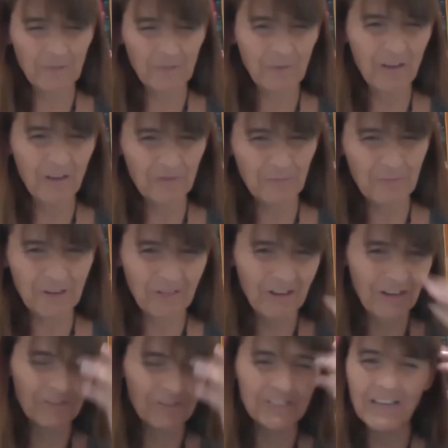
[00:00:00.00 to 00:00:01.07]
the bathroom mirror
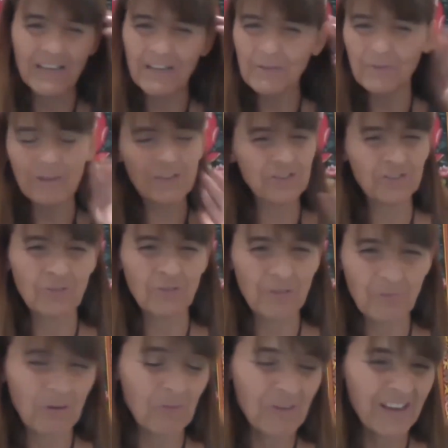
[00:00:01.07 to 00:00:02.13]
every day, he just thought,
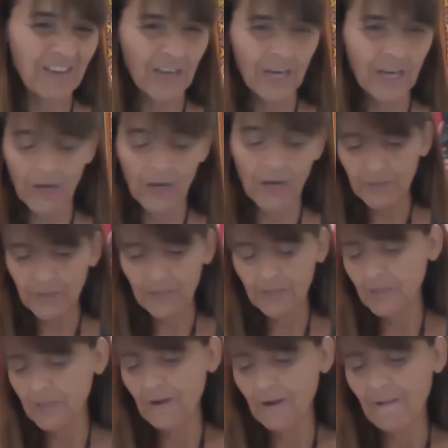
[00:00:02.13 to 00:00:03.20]
well, we'll give it a go.
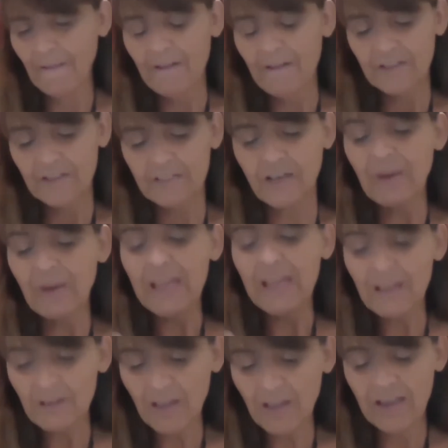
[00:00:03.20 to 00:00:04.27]
So
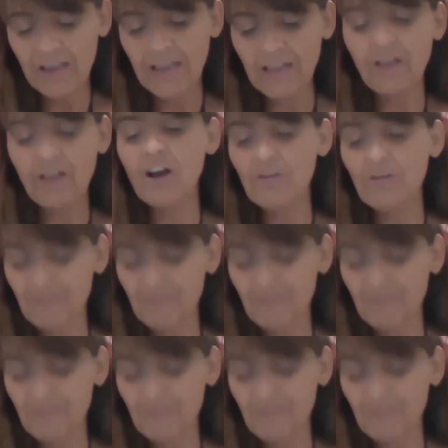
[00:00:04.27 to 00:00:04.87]
in in her